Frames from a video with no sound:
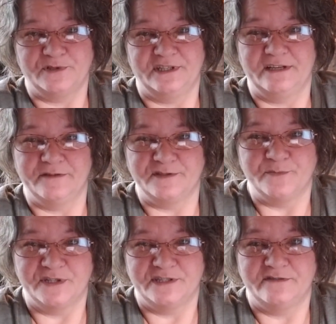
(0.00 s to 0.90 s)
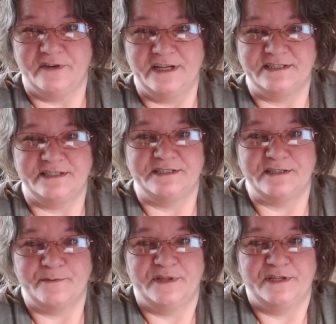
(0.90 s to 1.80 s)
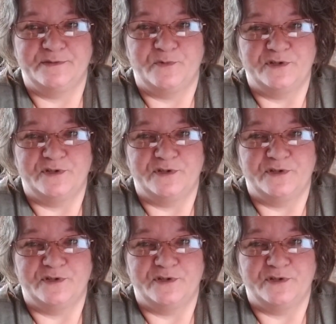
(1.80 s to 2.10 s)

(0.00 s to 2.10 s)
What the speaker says: to give as much advice as some of these more